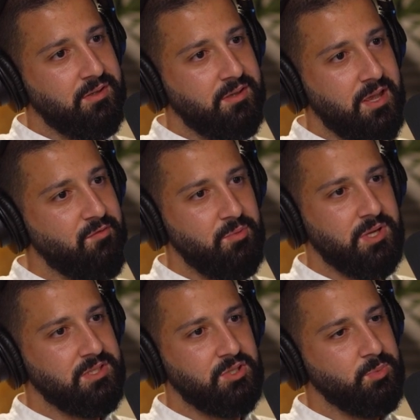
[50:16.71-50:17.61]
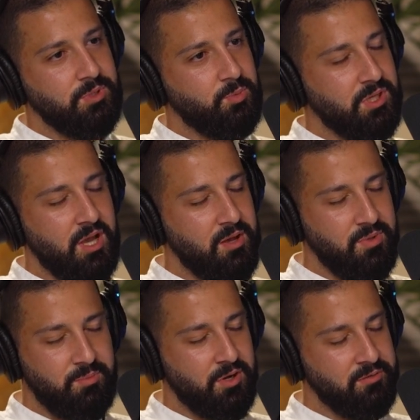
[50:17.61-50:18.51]
Yeah. Everybody's human. We
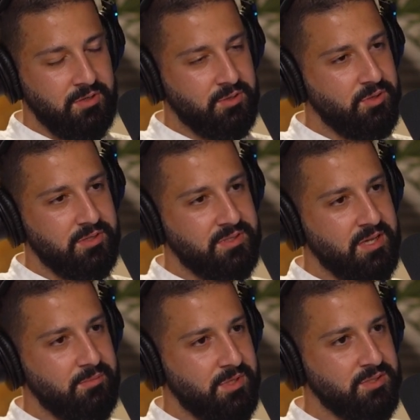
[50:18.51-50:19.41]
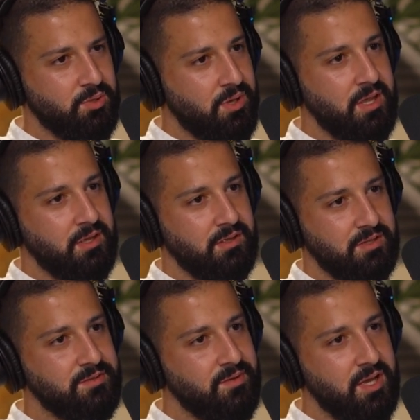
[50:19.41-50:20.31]
can't be perfect all the time. That's okay.
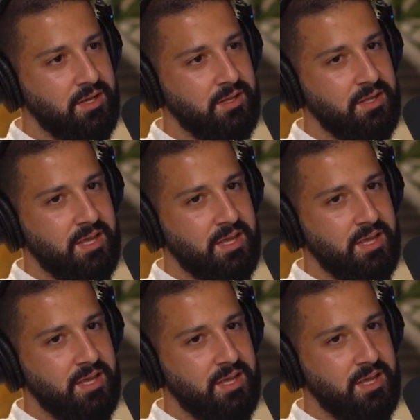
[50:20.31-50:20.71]
It's fine.